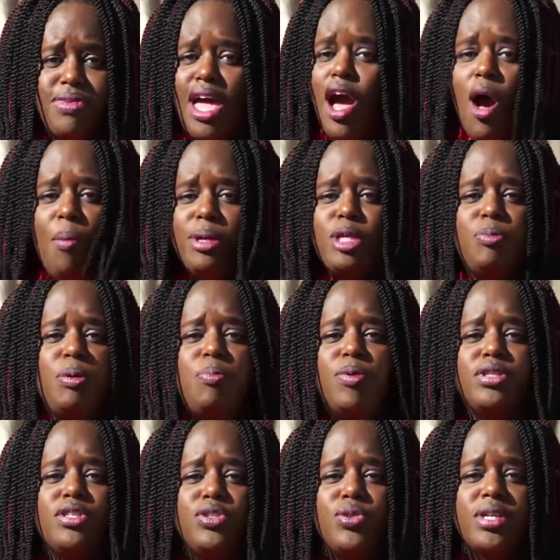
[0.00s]
How many
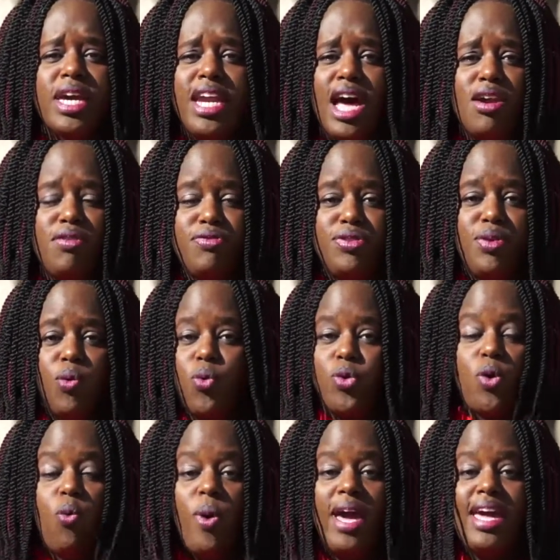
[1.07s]
people did you get out of
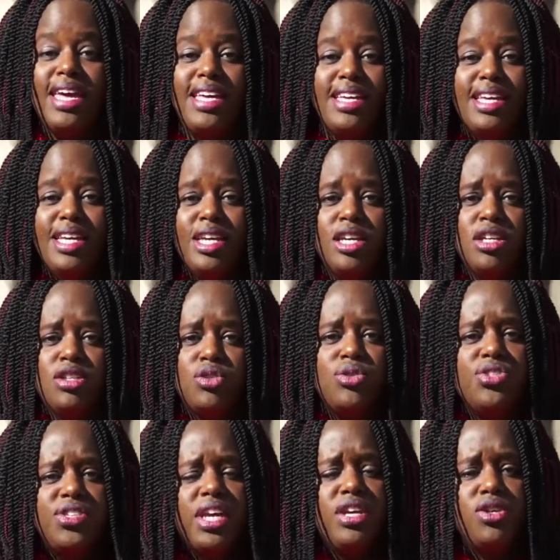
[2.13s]
your way
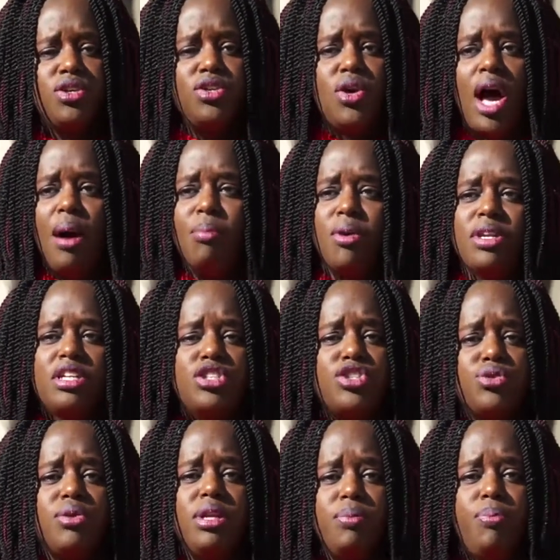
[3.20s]
to say, you know, I'm going to
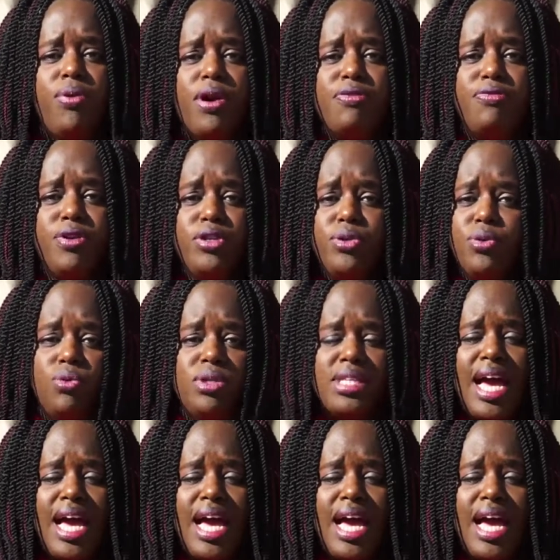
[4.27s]
truly pray for you?